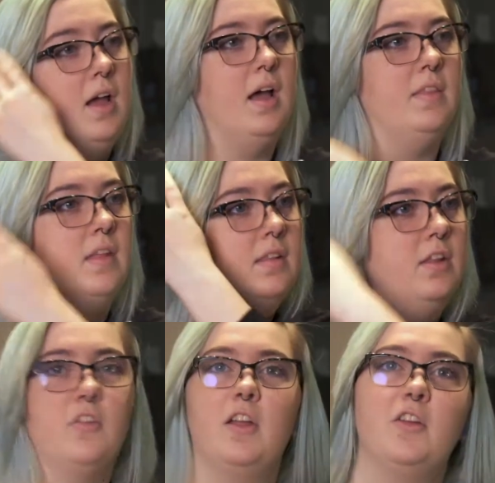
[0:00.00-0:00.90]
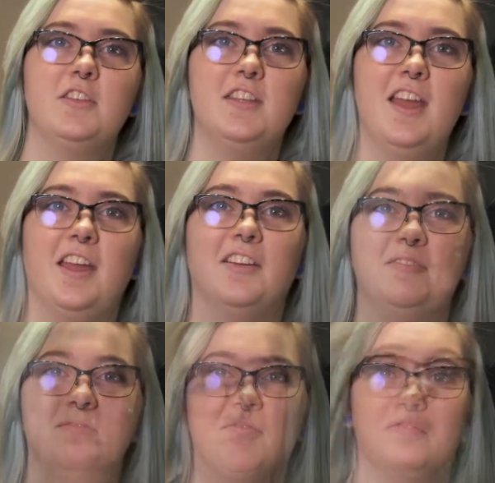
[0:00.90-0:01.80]
And then they're there to stay.
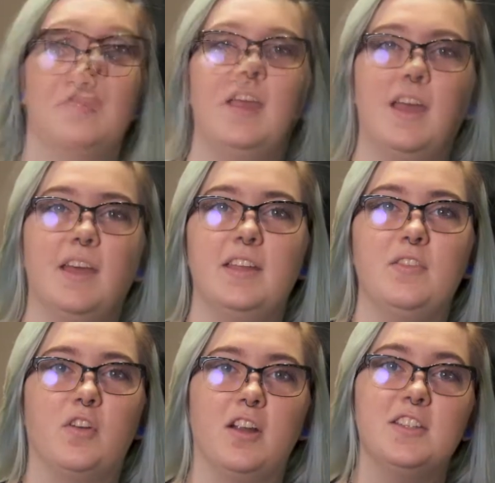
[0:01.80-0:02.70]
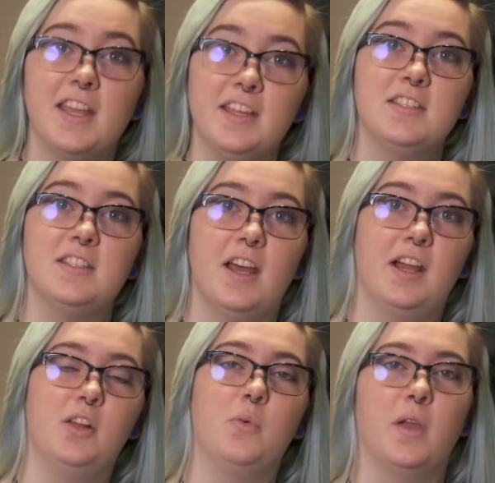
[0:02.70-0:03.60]
And then for our second
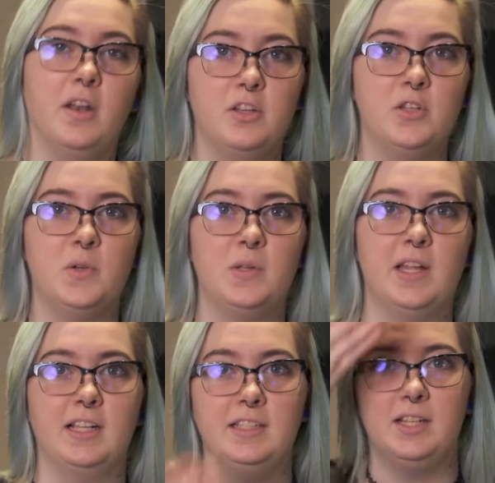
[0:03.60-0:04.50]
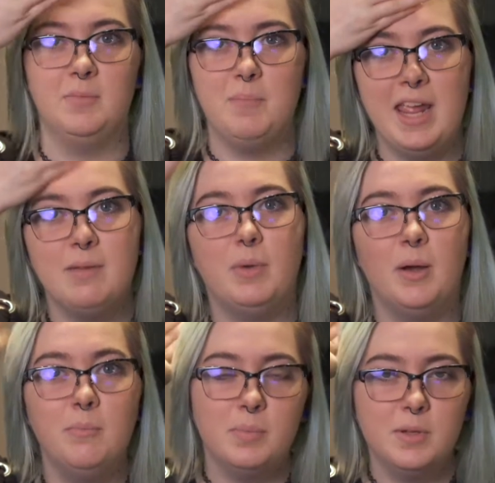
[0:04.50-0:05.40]
style, we're going to do like a little bang
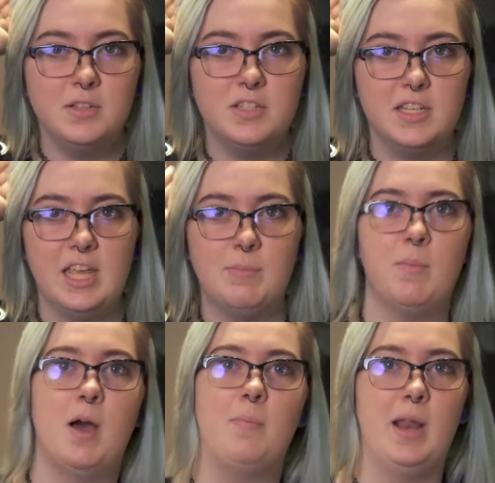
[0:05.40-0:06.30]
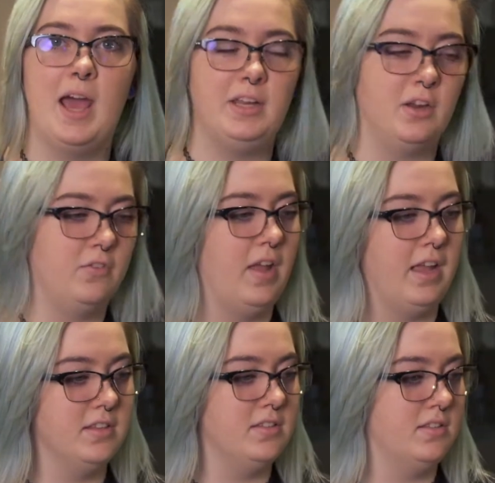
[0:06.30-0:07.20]
bump to keep them up and out of your
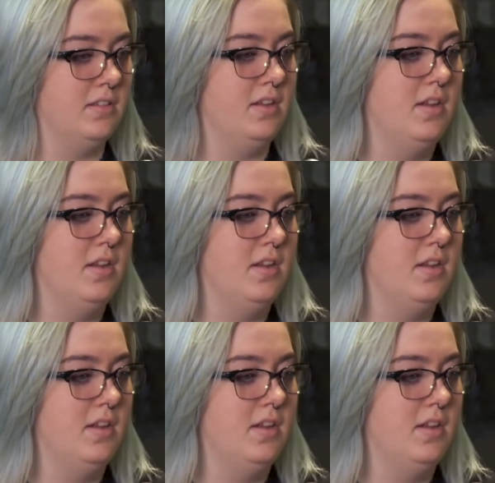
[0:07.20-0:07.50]
face.